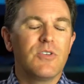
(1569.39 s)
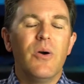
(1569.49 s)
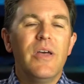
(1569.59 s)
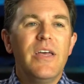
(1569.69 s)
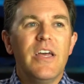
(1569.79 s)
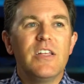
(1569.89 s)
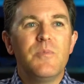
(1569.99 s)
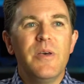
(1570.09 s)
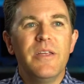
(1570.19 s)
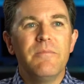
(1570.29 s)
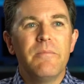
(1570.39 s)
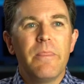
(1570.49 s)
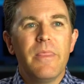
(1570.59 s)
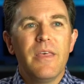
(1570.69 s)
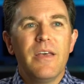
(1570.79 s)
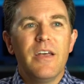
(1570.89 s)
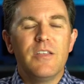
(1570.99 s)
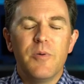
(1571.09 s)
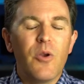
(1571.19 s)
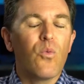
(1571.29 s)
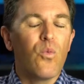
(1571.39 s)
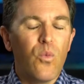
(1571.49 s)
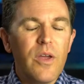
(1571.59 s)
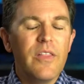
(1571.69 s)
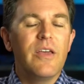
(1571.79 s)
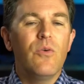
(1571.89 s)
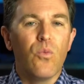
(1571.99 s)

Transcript: So it's been a really,